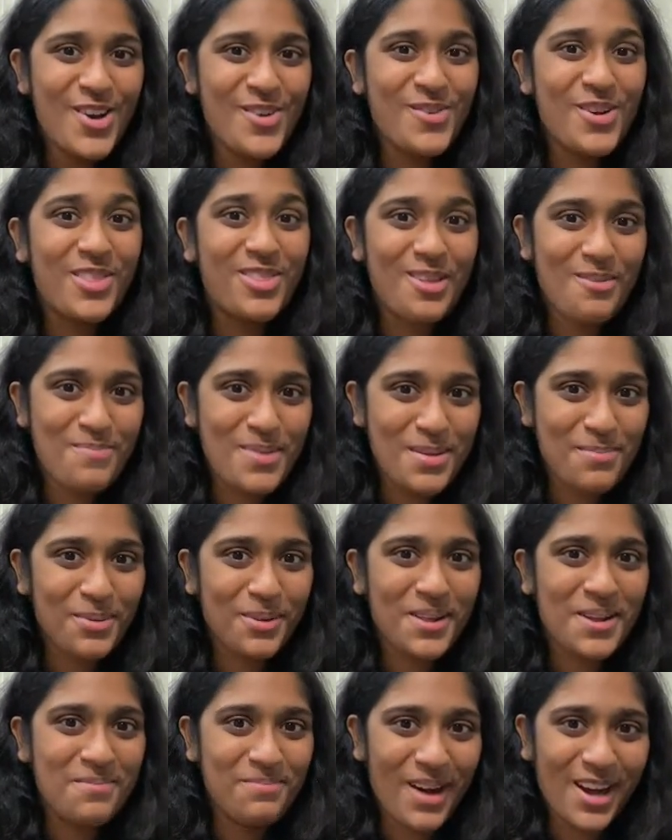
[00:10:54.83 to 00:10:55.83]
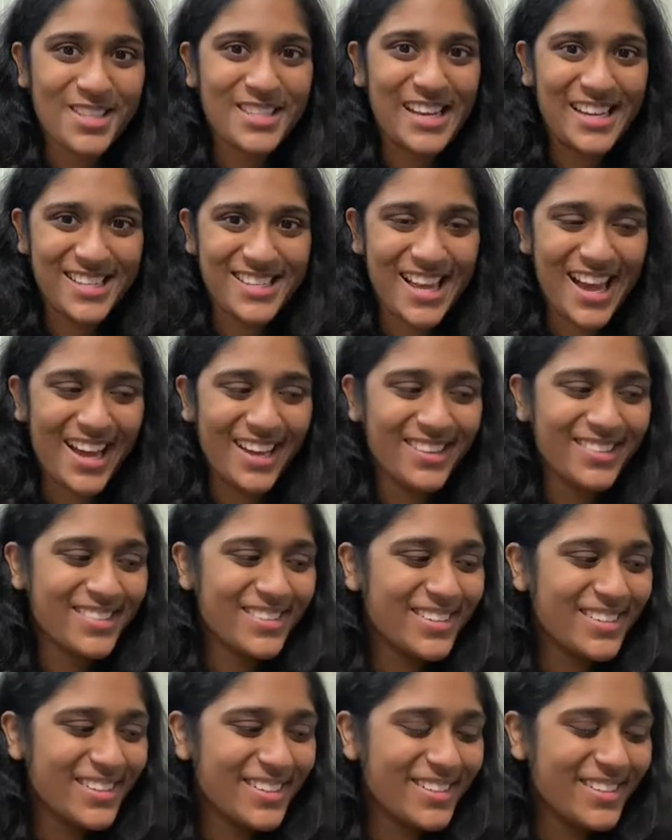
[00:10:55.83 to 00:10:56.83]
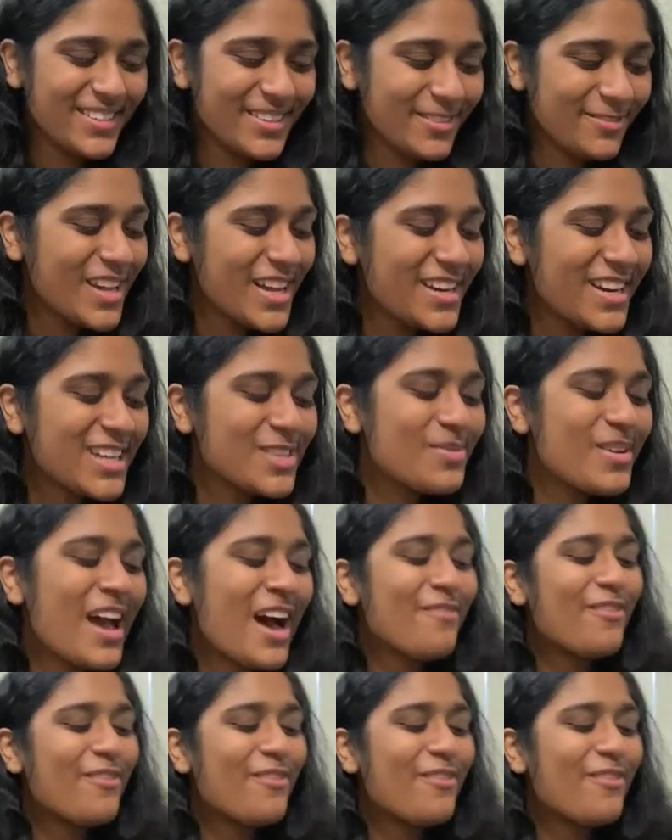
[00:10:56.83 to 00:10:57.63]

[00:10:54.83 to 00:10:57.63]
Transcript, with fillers: with the people in Ba Sing Se? Next we have